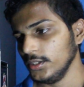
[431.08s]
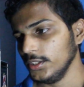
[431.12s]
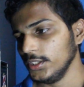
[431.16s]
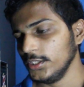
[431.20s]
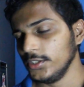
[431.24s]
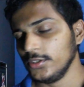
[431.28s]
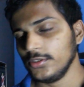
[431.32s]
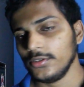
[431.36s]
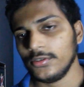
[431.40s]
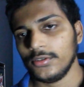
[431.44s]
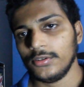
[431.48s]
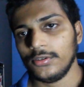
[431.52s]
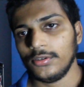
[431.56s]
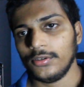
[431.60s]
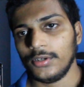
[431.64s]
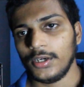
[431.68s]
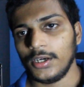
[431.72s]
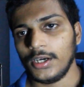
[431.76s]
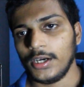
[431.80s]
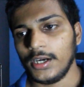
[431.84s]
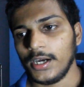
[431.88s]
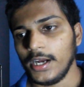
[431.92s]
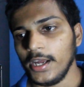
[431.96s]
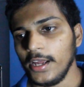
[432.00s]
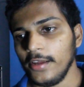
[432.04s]
So
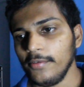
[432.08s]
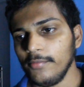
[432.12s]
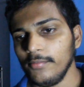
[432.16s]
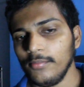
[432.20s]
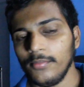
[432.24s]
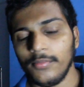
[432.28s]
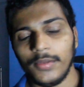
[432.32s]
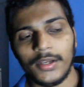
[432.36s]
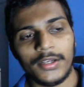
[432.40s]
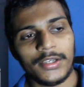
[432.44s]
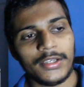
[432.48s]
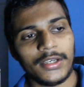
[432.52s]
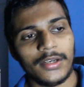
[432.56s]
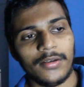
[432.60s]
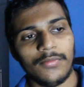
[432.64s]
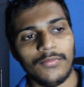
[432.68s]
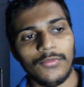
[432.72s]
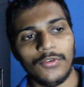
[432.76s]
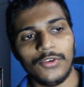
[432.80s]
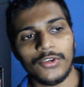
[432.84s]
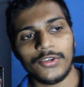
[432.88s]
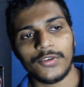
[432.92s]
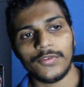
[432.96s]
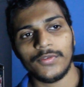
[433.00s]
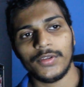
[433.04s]
I mentioned
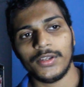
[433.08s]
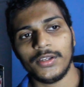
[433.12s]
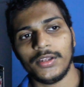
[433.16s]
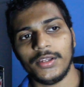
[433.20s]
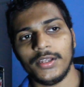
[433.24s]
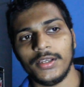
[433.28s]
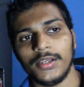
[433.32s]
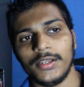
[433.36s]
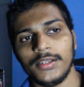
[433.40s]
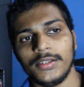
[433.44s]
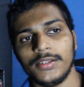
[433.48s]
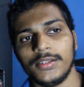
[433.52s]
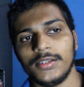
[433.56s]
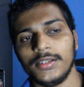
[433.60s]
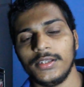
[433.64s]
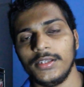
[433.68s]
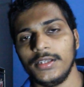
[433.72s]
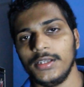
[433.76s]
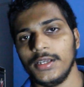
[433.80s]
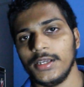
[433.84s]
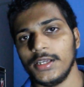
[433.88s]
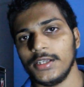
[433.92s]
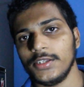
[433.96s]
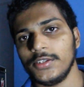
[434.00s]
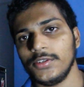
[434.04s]
most of the things
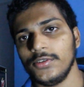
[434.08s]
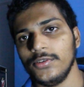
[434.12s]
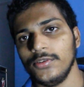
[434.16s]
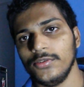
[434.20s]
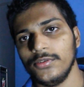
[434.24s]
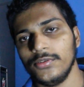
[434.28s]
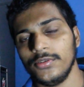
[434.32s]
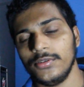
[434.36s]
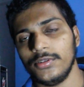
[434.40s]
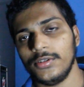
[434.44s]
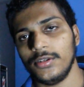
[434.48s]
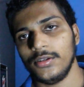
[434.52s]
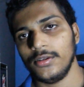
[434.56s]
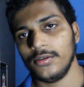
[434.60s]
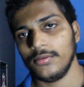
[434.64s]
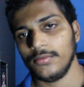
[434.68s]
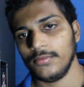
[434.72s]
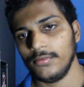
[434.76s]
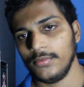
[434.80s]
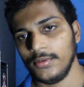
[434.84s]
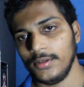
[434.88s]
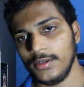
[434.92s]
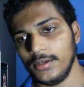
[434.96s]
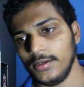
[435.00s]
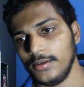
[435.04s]
he has used,
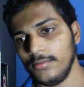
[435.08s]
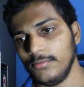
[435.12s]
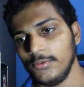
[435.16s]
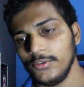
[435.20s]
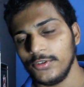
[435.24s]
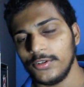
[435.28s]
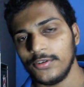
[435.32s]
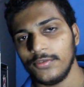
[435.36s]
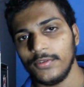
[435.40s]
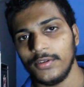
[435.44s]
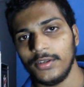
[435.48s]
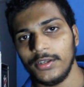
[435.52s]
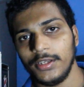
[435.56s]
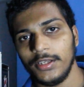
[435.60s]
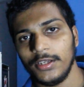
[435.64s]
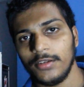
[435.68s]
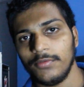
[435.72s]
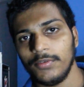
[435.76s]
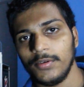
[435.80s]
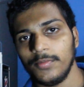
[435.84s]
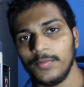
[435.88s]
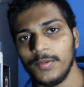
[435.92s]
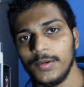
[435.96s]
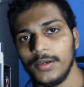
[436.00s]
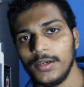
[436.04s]
the most of the
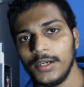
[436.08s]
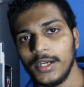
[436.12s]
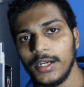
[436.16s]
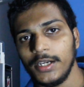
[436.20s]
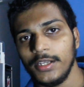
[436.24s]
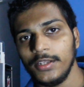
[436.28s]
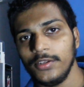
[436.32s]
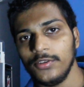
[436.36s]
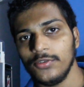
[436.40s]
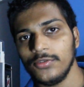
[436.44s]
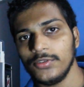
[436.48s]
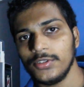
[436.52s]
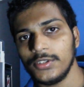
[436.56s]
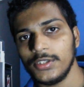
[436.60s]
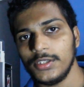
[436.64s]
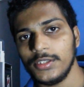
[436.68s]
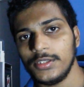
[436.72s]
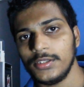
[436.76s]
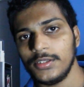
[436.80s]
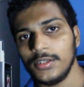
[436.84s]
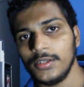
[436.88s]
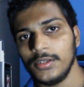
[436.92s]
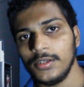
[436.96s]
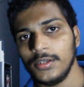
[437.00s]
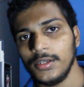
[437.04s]
equipment that he
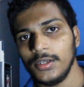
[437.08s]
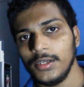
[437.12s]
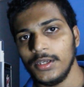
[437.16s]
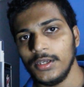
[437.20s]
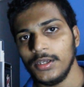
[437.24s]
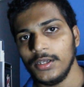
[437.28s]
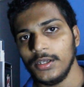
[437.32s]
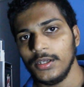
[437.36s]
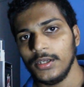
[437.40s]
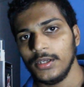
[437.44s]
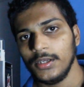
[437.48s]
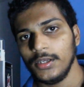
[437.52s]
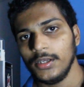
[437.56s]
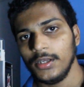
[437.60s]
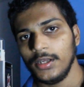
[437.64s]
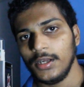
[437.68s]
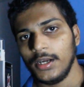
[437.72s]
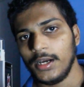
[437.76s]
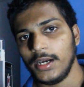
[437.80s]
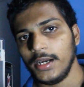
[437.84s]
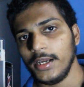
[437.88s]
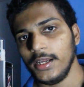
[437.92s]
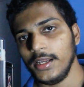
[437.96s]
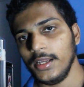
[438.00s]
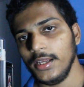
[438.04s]
uses.
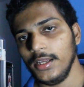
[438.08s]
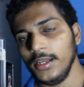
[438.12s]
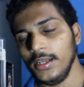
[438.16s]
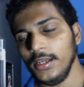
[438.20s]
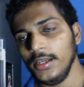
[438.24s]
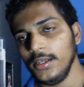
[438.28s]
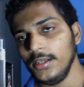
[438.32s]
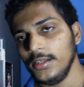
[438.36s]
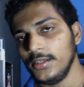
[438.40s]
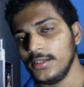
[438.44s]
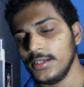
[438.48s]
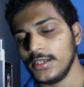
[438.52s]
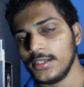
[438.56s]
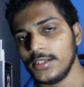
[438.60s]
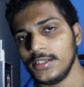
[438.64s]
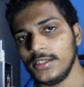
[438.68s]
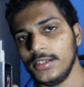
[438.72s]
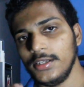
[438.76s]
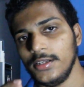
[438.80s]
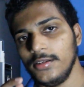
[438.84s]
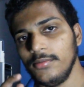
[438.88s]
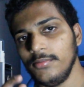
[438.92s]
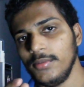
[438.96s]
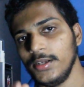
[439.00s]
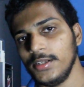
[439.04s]
I just
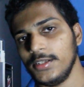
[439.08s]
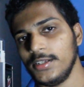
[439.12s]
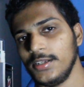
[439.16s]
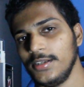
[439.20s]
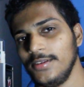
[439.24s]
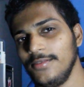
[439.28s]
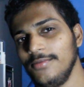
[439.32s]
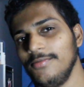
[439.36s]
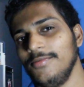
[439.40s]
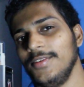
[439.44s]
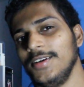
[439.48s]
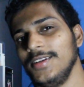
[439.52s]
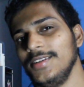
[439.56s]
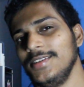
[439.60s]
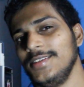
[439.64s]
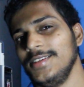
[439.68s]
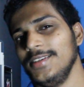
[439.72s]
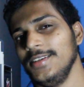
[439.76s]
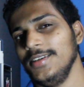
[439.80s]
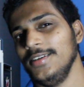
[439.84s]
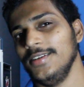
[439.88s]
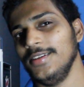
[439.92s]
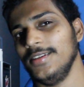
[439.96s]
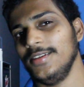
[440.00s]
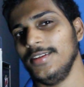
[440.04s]
didn't mention one
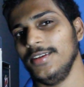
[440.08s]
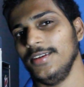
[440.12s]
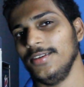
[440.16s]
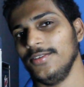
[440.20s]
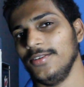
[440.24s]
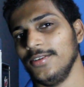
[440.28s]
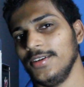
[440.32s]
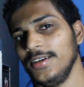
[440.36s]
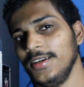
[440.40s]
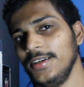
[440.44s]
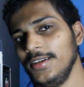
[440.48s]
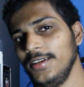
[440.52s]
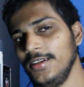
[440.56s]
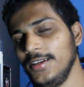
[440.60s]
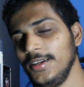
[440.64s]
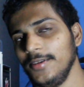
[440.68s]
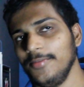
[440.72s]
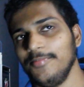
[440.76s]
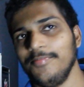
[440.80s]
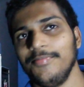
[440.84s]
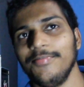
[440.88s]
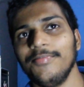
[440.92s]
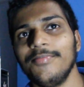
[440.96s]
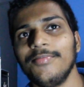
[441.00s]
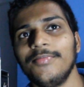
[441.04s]
single thing, okay, like
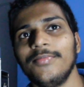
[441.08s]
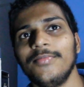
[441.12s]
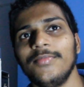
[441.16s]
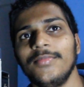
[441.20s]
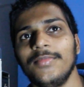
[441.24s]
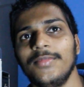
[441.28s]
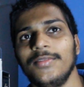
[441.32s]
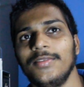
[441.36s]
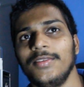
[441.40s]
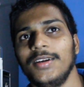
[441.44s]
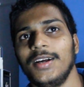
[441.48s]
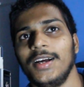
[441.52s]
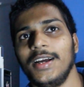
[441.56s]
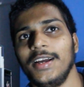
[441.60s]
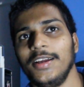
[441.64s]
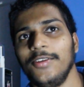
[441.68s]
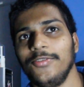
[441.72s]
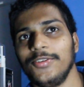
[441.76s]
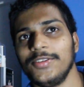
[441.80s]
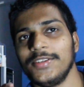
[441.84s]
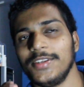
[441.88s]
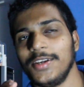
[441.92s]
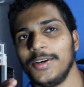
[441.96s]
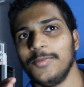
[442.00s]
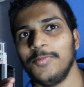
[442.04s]
I
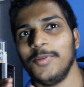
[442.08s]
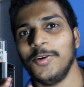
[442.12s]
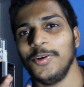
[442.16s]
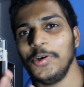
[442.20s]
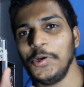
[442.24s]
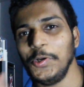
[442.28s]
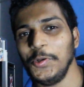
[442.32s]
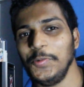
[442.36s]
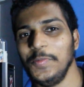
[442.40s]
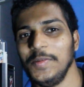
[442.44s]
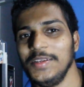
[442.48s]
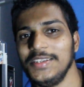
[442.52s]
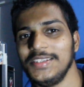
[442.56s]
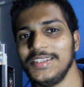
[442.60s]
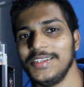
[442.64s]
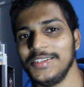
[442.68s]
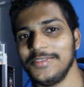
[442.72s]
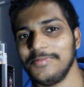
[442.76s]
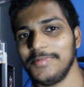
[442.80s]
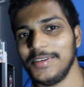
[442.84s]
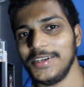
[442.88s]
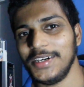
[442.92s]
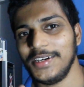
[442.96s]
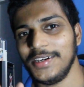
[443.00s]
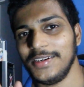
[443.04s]
was about to miss this,
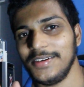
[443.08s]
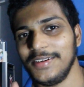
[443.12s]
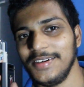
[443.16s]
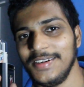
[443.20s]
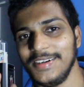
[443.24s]
but